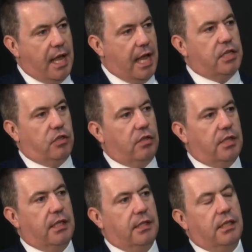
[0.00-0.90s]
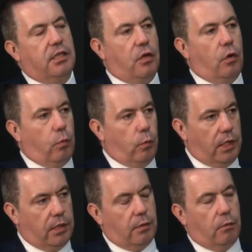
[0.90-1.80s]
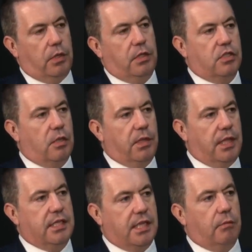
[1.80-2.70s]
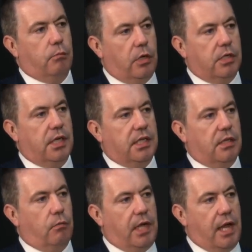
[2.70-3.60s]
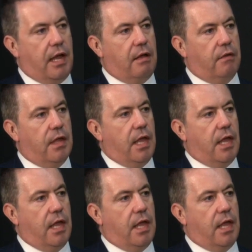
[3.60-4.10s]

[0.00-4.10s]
I do think that, you know, with some of the exciting projects that we have